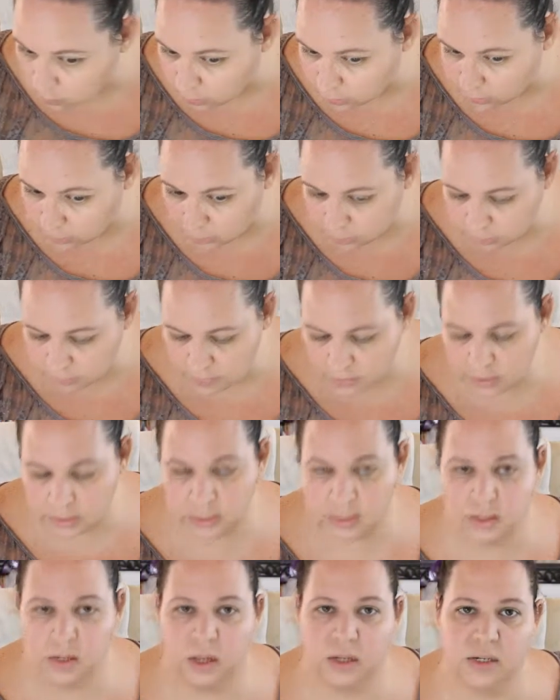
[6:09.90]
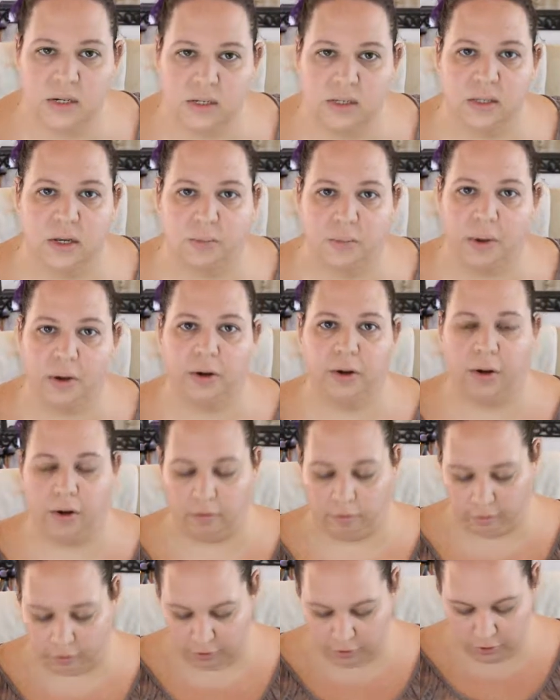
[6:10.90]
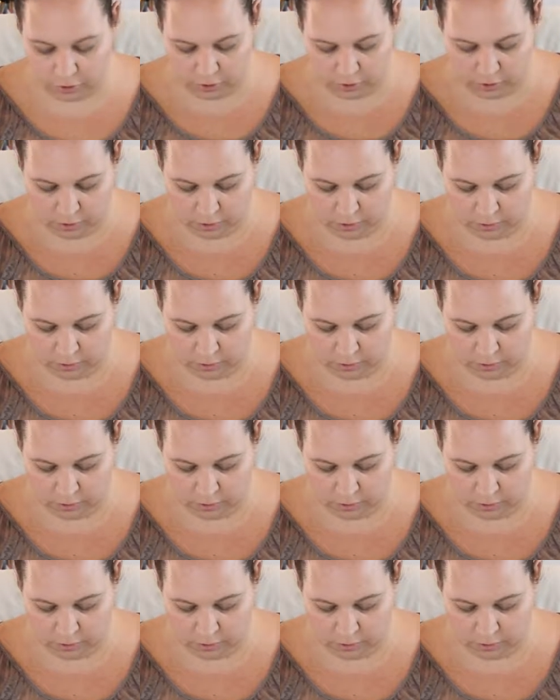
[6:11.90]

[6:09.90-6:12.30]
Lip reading: and it gives a decent amount of coverage.